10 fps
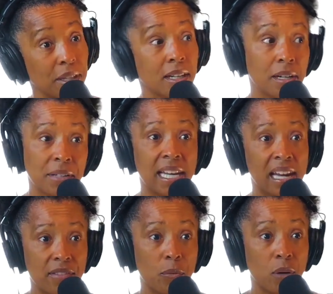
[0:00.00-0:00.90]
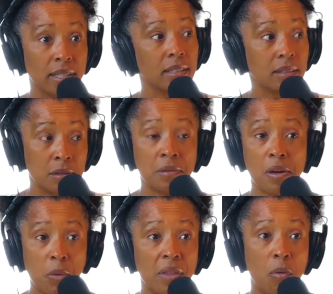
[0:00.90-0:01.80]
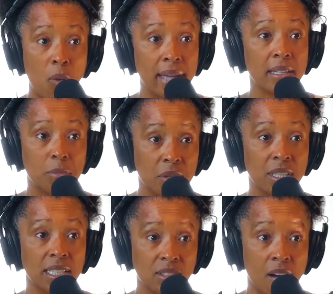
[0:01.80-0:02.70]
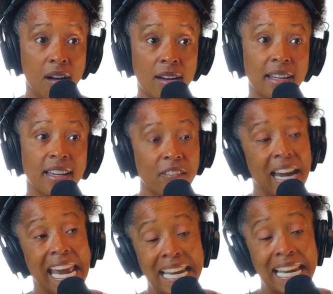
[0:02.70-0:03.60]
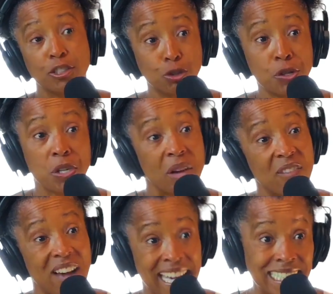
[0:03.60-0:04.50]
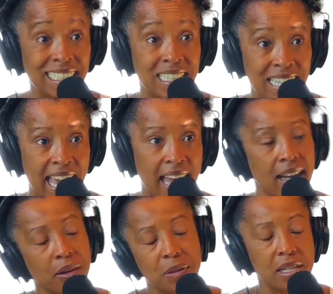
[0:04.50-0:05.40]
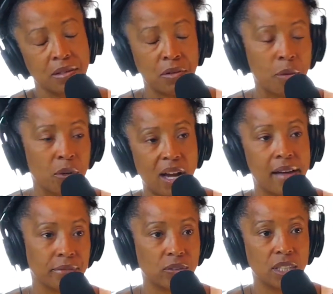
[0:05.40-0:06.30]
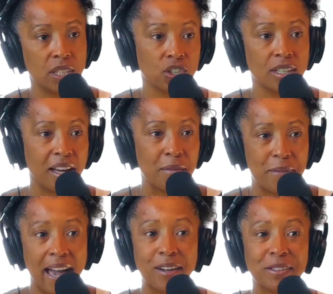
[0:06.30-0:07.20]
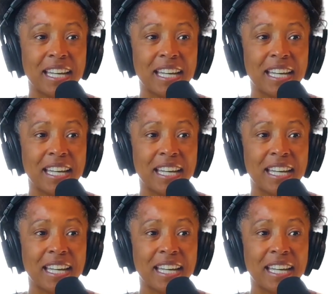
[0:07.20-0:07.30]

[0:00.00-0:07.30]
go get everyone. You know where the white communities are, right? And I assure you, if ICE did that, we'd hear no more conversation about